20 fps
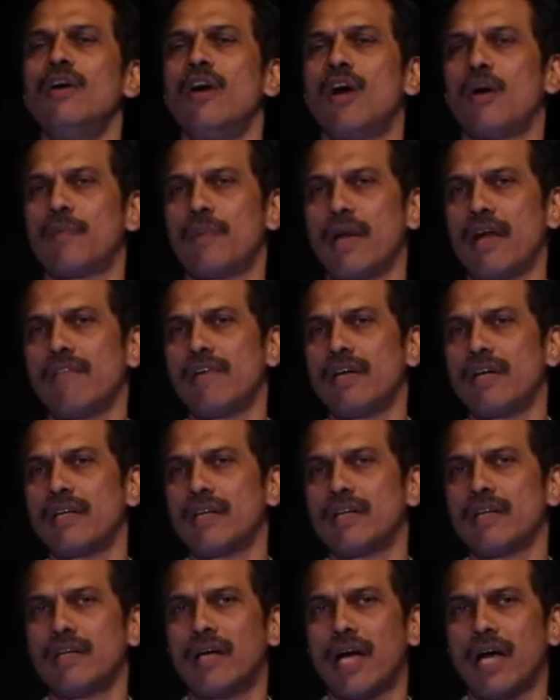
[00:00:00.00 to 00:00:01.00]
or private
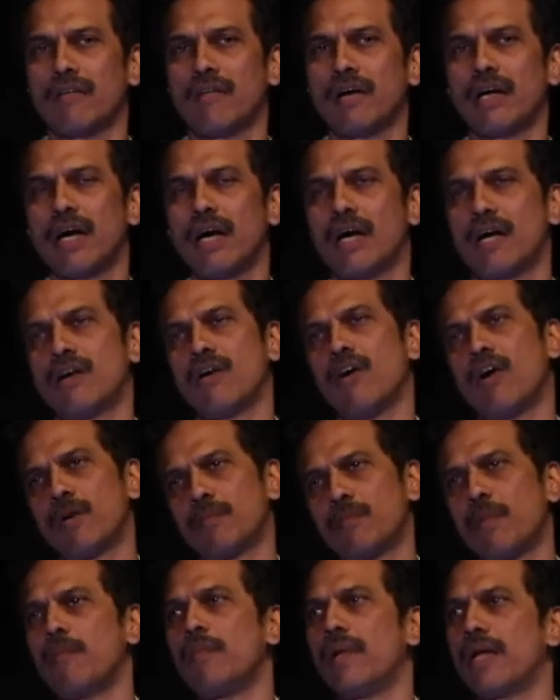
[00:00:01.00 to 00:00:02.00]
uh, AquaGuard or
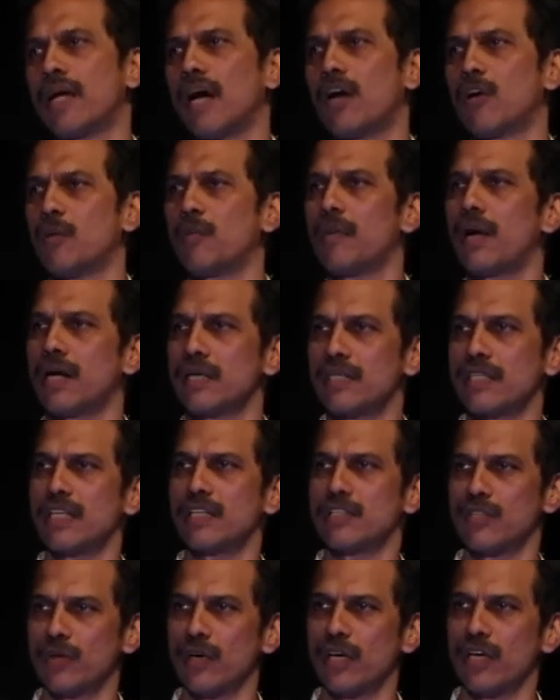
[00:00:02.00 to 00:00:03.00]
public RO plants
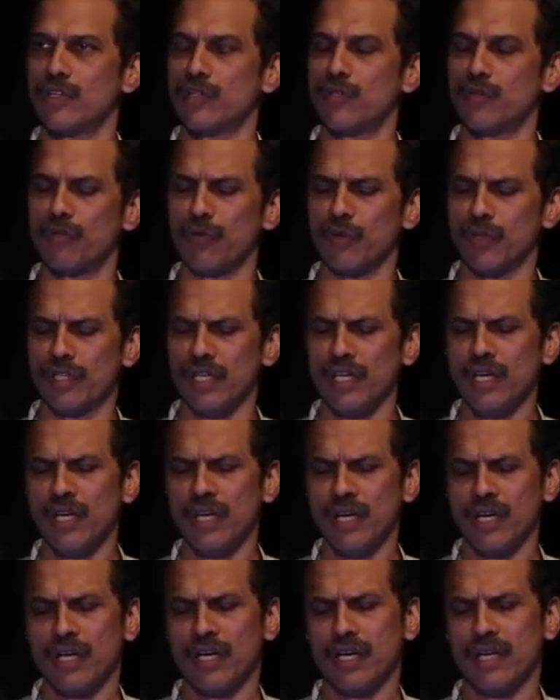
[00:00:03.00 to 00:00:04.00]
and so on and so forth.
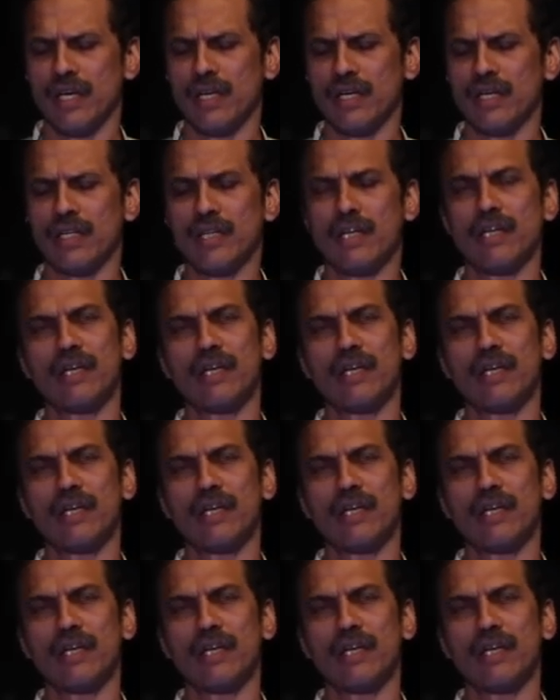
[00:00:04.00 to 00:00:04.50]
Uh,